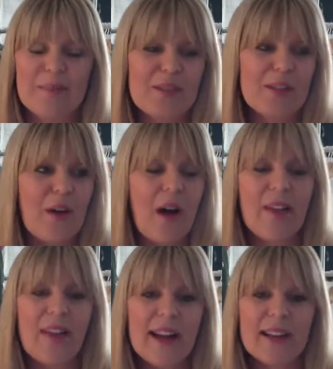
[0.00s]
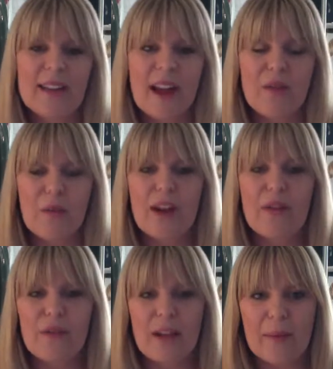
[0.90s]
So online is kind of a way to
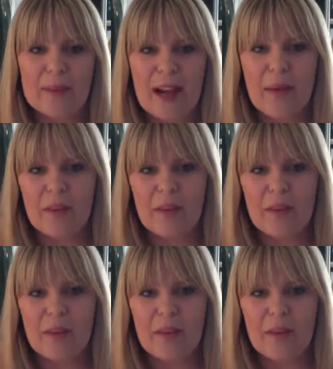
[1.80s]
free up time.